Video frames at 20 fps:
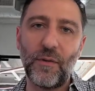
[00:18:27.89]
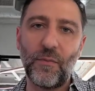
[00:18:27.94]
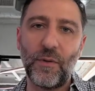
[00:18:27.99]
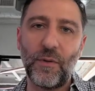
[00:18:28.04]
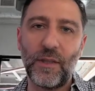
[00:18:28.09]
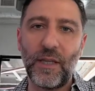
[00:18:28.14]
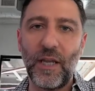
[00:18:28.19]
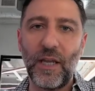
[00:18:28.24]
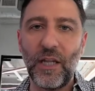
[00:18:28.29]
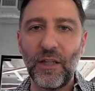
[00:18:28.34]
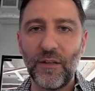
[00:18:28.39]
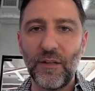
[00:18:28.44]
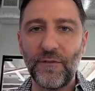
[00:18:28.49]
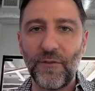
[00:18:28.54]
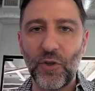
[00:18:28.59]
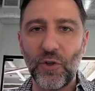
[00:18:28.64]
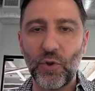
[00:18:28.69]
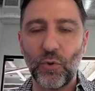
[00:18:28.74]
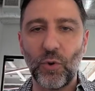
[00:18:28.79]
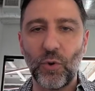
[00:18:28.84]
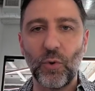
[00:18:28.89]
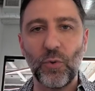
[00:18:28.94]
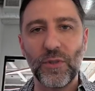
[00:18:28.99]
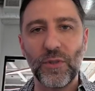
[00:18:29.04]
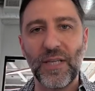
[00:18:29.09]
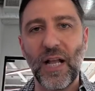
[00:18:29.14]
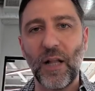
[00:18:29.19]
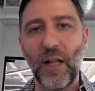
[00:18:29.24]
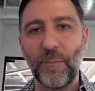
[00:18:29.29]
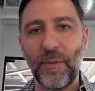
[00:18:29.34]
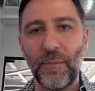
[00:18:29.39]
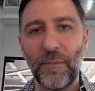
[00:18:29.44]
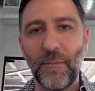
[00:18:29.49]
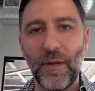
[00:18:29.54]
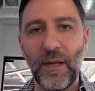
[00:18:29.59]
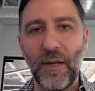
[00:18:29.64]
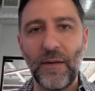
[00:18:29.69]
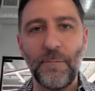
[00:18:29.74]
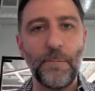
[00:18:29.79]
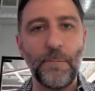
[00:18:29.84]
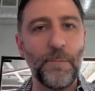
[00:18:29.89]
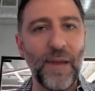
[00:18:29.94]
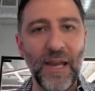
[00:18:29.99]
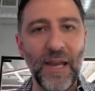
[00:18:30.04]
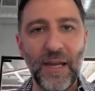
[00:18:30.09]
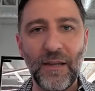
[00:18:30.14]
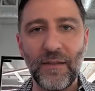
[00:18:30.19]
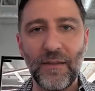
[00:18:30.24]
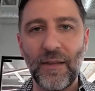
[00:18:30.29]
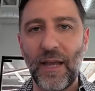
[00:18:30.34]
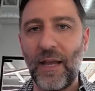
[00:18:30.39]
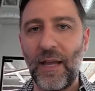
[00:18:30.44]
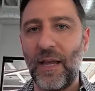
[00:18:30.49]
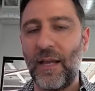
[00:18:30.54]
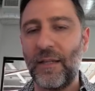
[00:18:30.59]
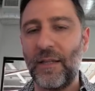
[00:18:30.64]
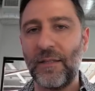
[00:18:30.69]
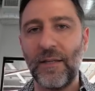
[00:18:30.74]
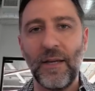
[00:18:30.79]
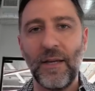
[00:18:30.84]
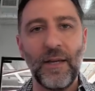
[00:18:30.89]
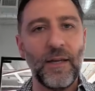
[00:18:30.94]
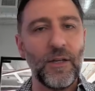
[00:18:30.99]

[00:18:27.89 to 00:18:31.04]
with the individual who is helping me bathe and